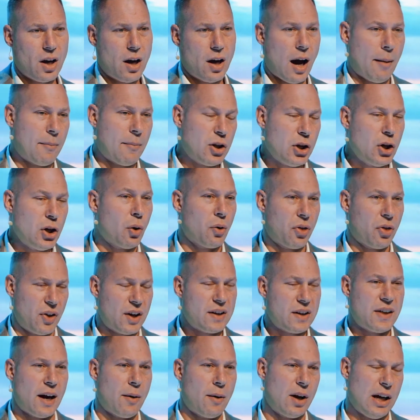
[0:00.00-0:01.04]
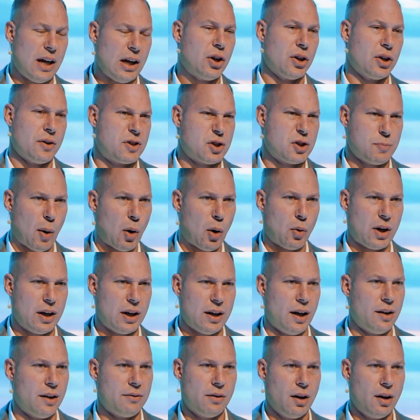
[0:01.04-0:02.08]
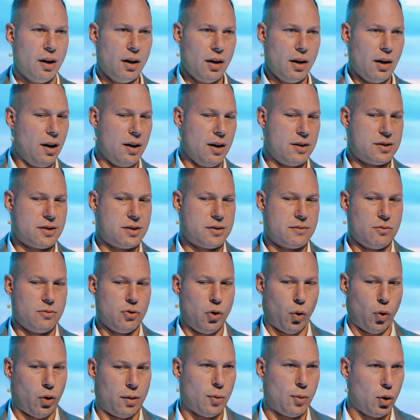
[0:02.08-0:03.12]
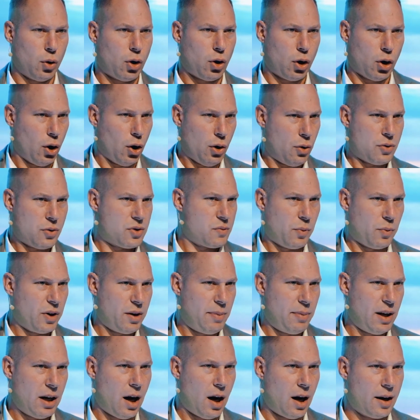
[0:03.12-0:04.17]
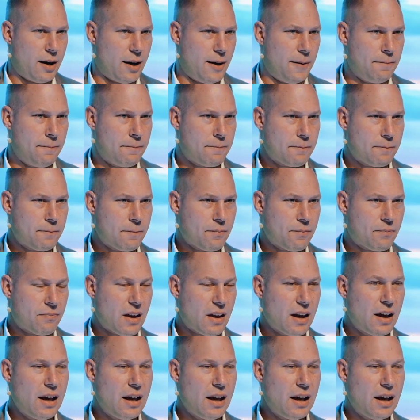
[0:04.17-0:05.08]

I mean, you don't think that he could have spoken and his normal clothes would have been on him?